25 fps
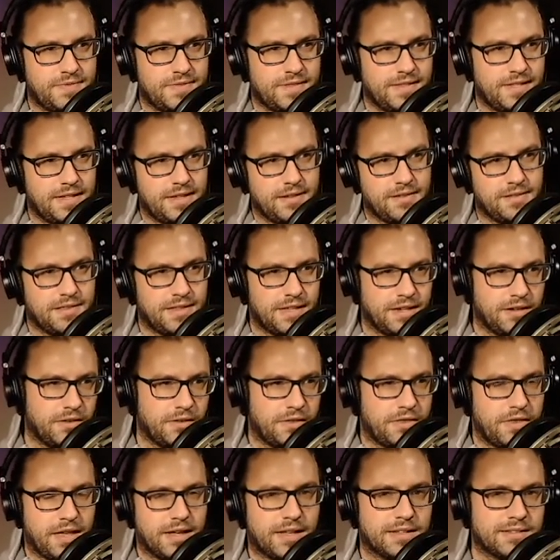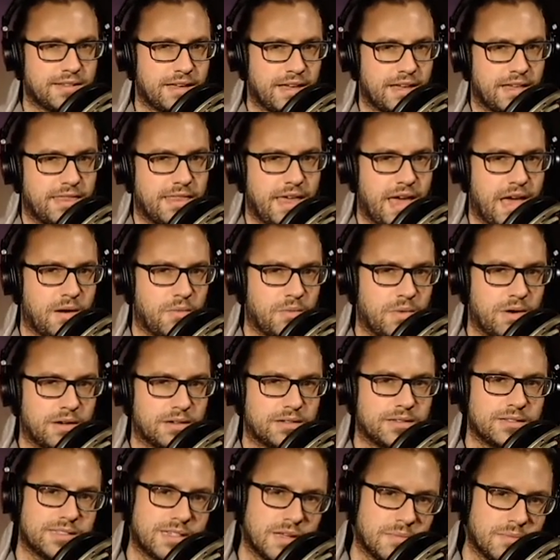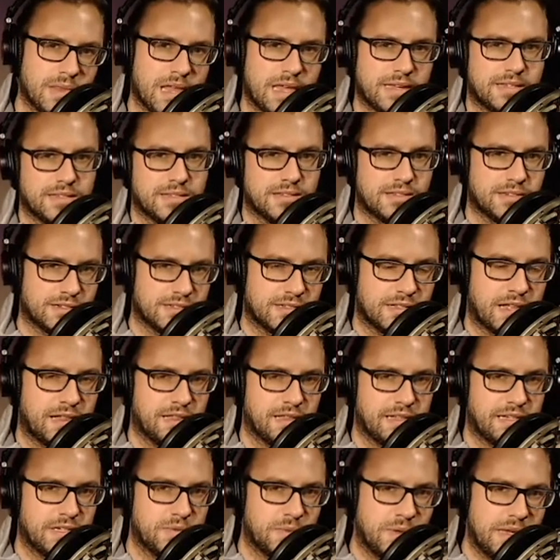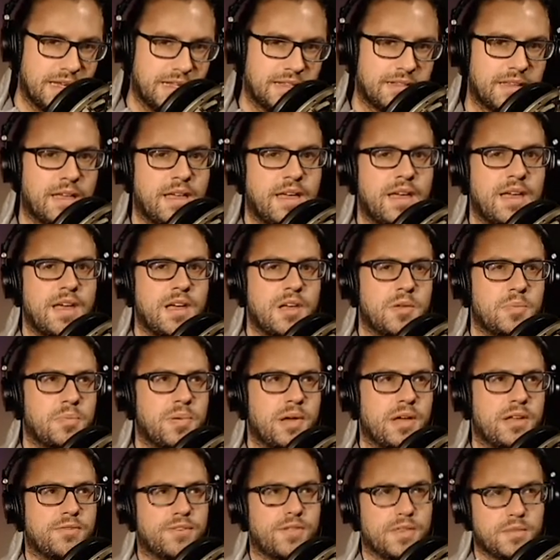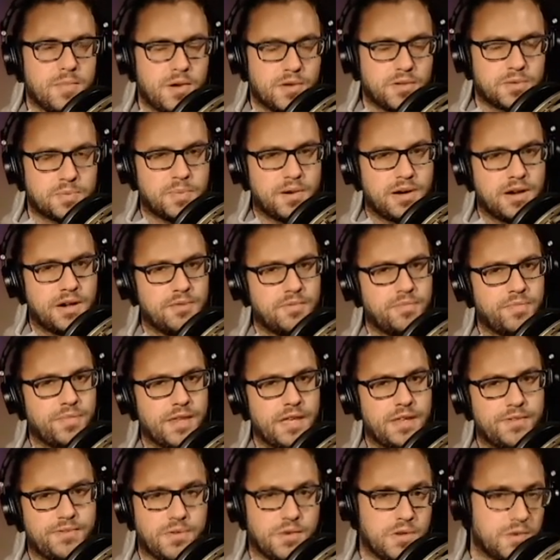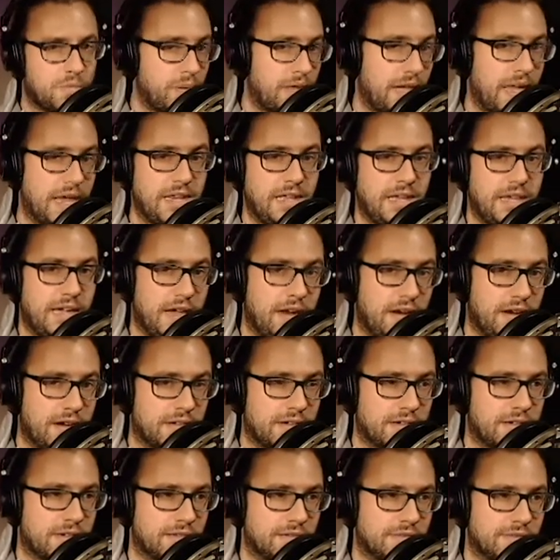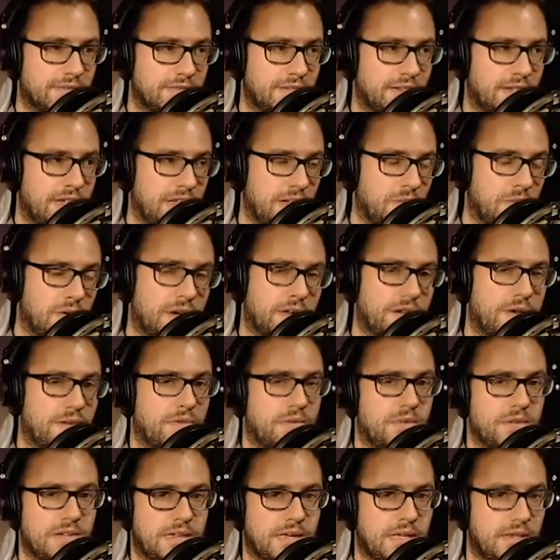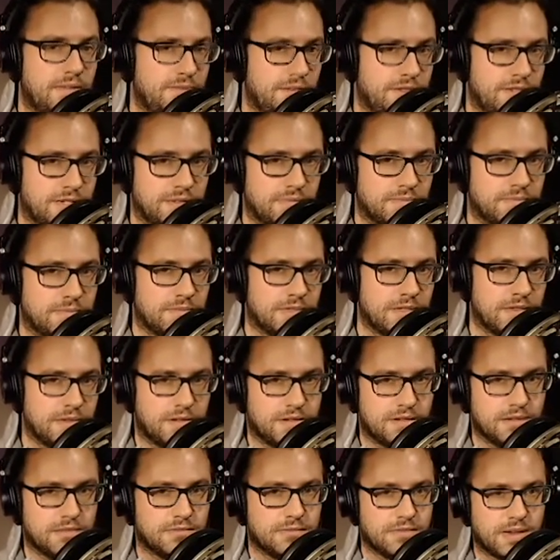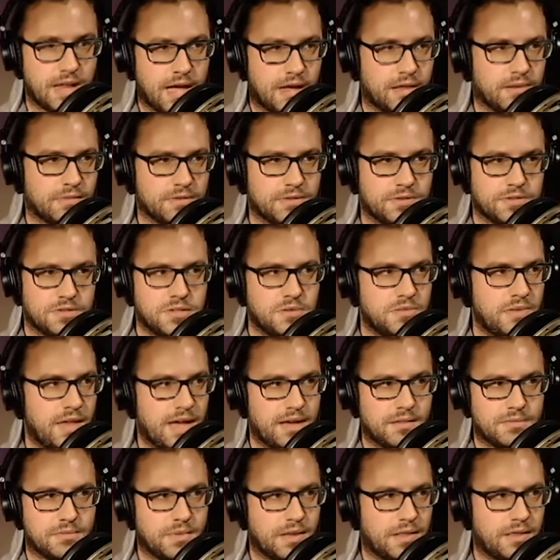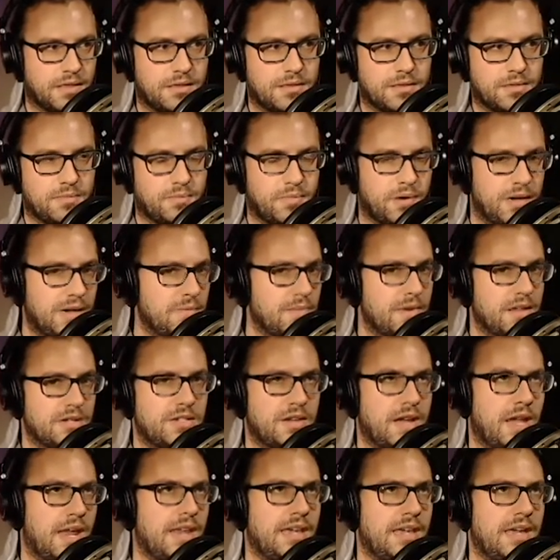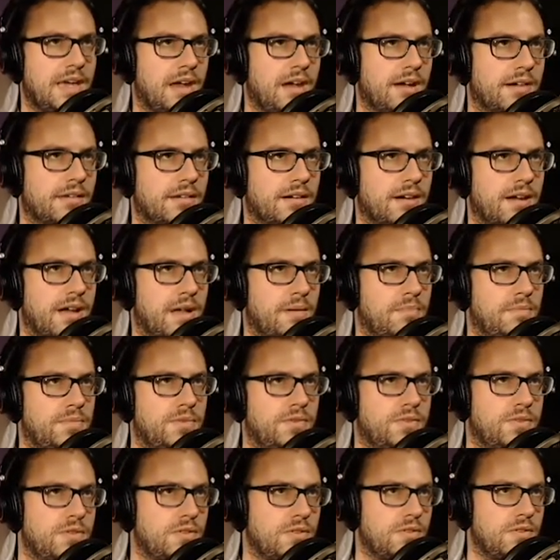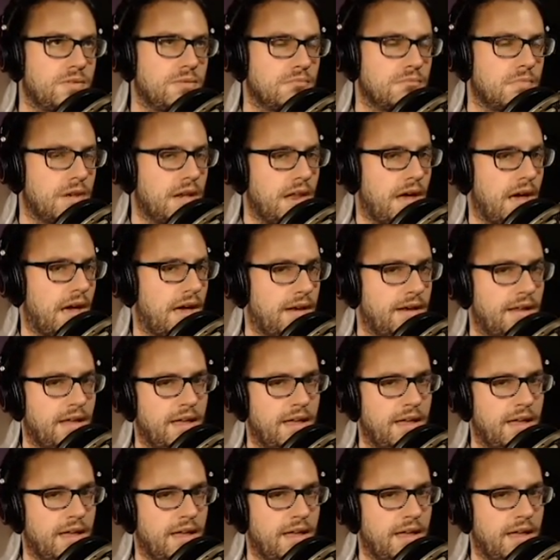little things like that where some lessons are slightly tweaked. But for the most part, if you want to play any character and you want to go through Gief's Gym, you can now do that with pretty much any character up to Manat.